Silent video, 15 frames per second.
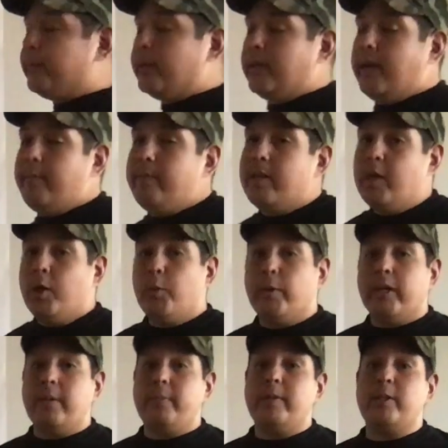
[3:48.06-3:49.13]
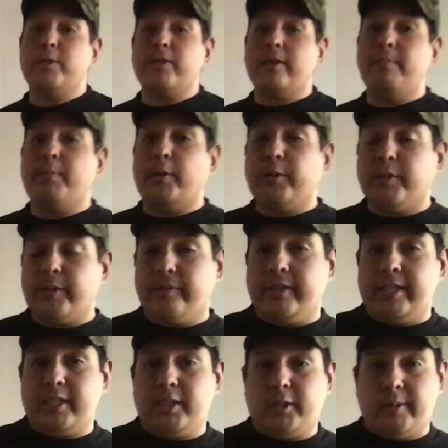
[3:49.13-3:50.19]
okay? We're going to be using both of
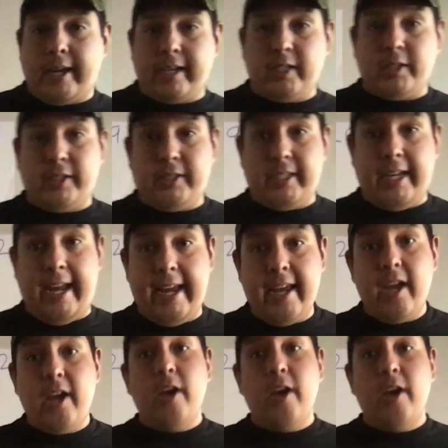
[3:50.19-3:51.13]
these strategies today